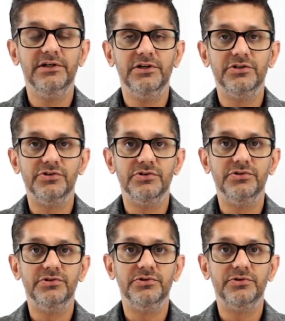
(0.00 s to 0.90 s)

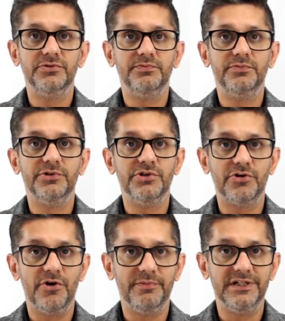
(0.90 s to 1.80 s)
to put your
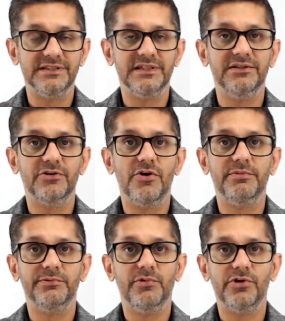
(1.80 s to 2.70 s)
comments in the
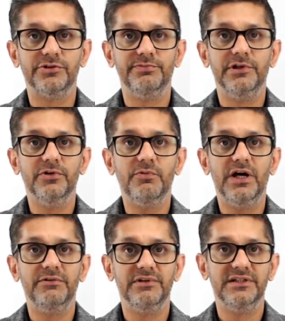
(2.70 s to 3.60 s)
comment box below
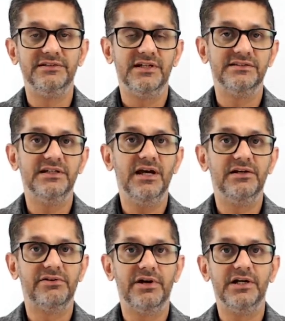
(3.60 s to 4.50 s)
while we are discussing. I'll
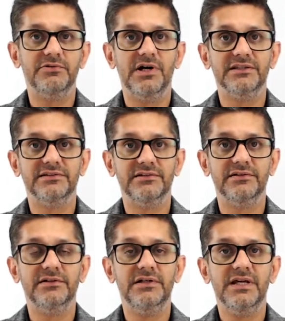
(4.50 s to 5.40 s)
try to
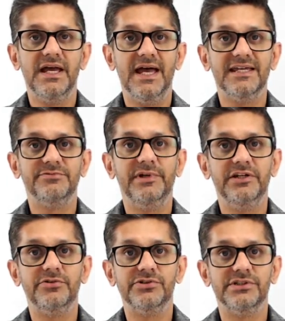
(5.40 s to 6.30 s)
answer as many
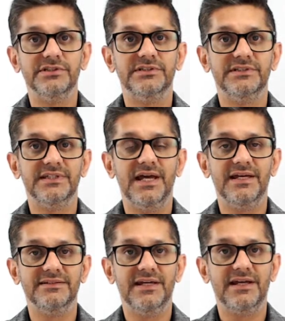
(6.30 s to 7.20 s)
questions
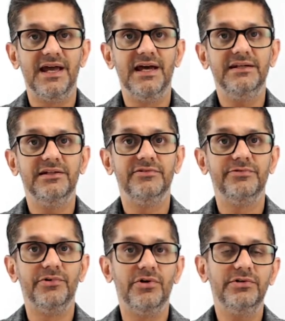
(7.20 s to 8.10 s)
as I can. If
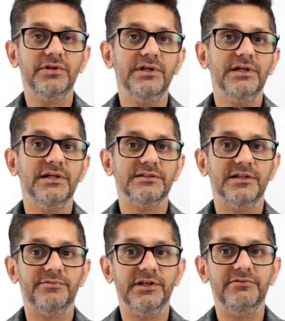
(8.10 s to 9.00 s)
not,
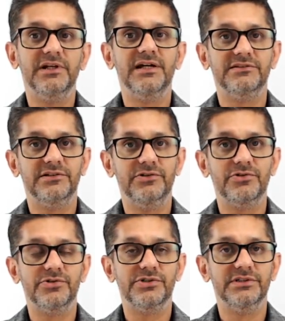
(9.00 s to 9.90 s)
somebody will answer your
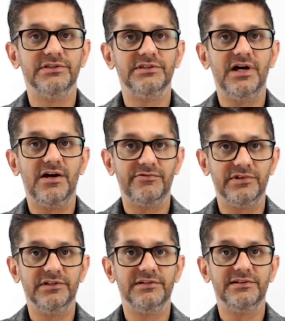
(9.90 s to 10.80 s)
questions
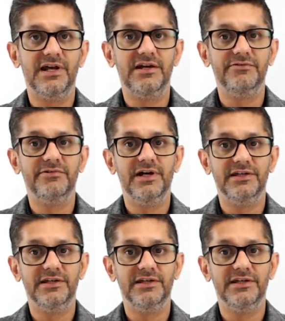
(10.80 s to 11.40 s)
after this live has